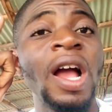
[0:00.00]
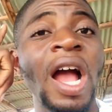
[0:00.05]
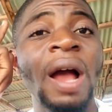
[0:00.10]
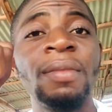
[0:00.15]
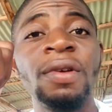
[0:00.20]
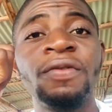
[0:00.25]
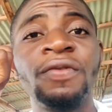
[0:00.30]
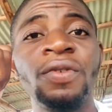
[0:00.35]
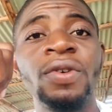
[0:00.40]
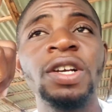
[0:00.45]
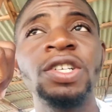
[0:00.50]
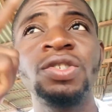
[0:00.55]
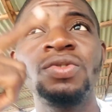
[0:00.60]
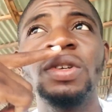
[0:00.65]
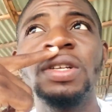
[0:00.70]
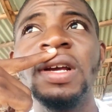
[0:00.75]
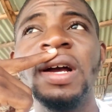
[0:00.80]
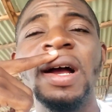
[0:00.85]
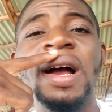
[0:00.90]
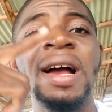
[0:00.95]
I'm a forex
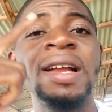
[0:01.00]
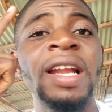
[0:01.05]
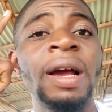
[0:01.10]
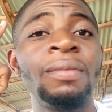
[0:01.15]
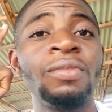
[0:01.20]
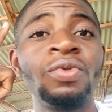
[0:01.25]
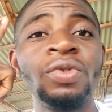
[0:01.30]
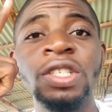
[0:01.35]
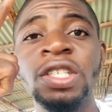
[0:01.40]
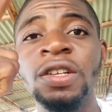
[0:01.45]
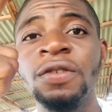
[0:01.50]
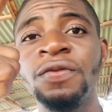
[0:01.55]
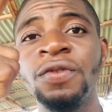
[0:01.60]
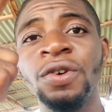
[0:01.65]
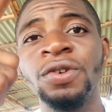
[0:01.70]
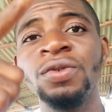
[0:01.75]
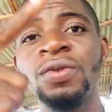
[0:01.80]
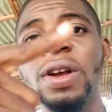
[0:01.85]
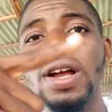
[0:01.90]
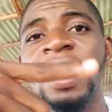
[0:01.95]
trader, and I'm rooting
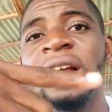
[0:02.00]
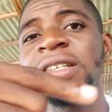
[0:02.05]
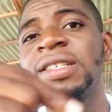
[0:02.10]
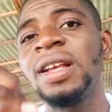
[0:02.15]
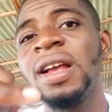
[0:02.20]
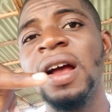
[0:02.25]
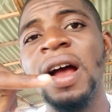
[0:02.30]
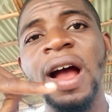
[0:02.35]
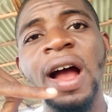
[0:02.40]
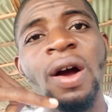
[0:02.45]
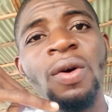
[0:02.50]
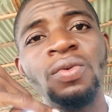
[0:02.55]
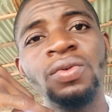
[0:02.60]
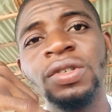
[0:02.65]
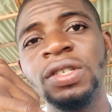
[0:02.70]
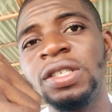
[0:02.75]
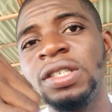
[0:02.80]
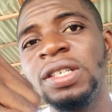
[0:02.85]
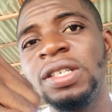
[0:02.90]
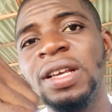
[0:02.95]
for you guys, and we'll
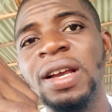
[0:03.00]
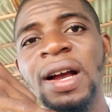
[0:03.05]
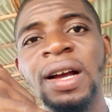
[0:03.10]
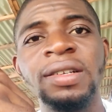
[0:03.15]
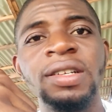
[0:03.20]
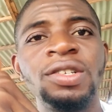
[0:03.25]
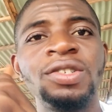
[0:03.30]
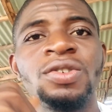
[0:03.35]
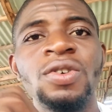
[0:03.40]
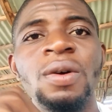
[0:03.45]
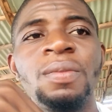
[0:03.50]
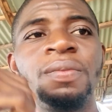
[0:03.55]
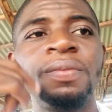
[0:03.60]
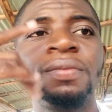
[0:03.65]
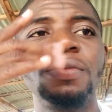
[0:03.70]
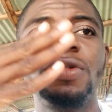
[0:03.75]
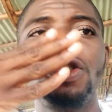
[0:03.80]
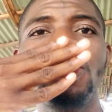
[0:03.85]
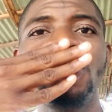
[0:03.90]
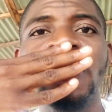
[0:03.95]
see you at the top.
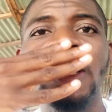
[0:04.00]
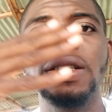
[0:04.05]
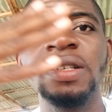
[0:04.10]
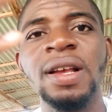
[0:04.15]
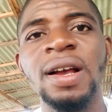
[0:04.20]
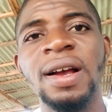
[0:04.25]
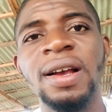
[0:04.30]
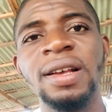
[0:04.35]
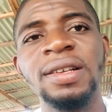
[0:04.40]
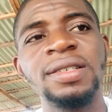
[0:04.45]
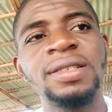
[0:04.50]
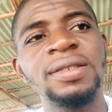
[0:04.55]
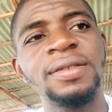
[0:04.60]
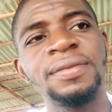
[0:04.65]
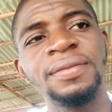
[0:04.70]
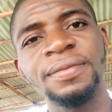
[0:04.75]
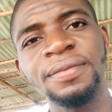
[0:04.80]
Cheers, guys.